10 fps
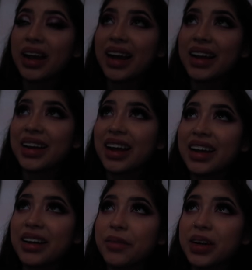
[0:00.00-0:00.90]
I
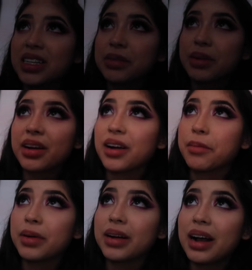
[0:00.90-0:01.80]
didn't want it to be her,
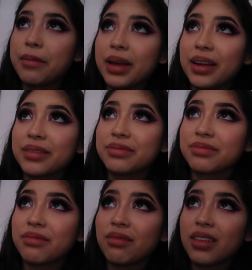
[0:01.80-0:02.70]
but I mean,
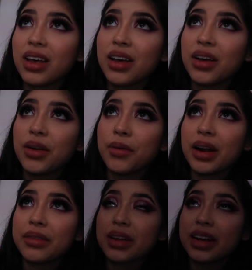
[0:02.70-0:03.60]

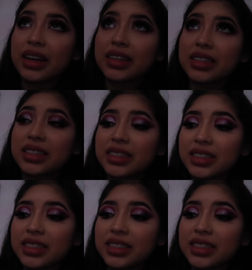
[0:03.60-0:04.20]
whatever, I guess.